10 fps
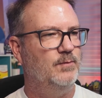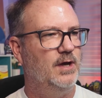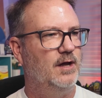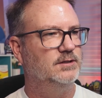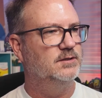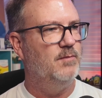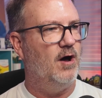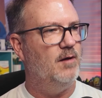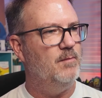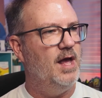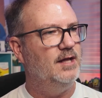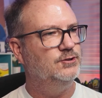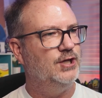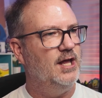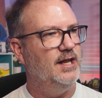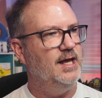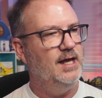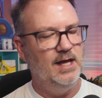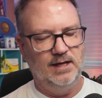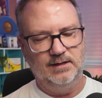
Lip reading: not a smart man, Jenny.